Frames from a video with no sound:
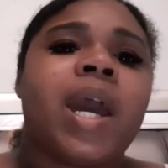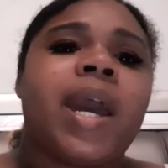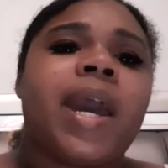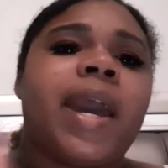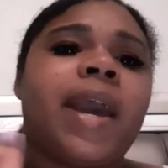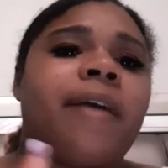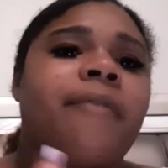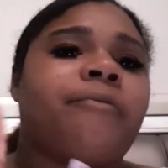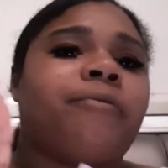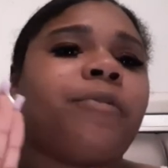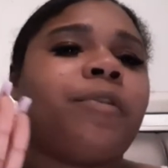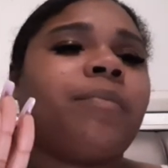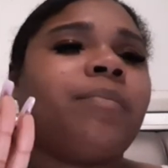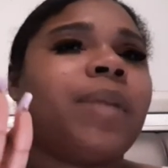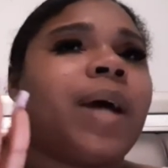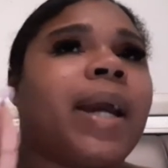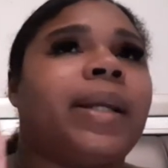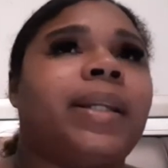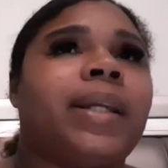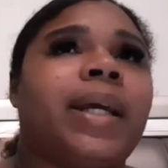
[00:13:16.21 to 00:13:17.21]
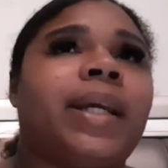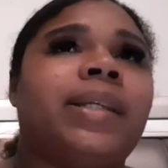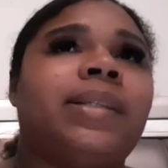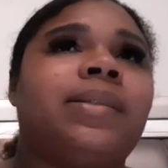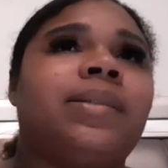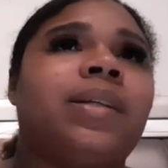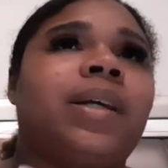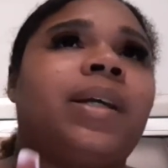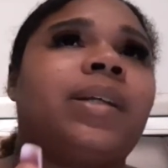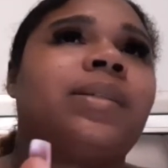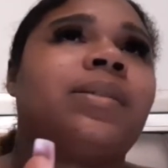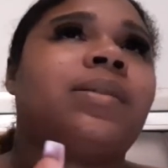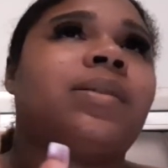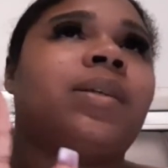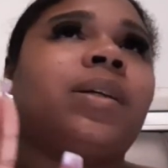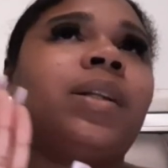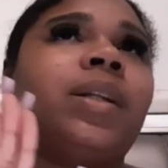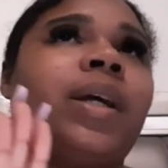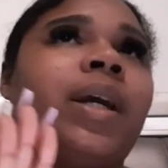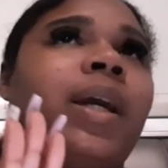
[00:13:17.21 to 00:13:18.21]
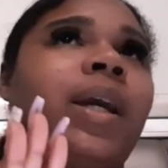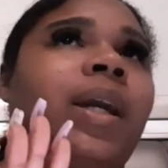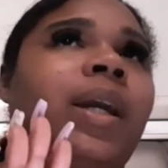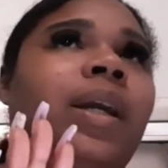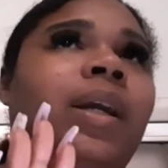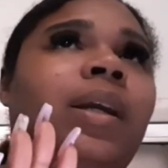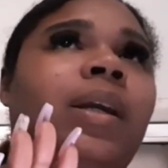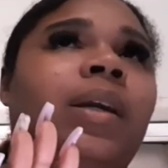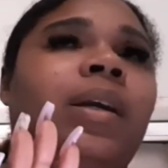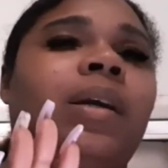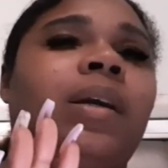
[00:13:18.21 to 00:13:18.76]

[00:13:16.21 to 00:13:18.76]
And from like day 6 to day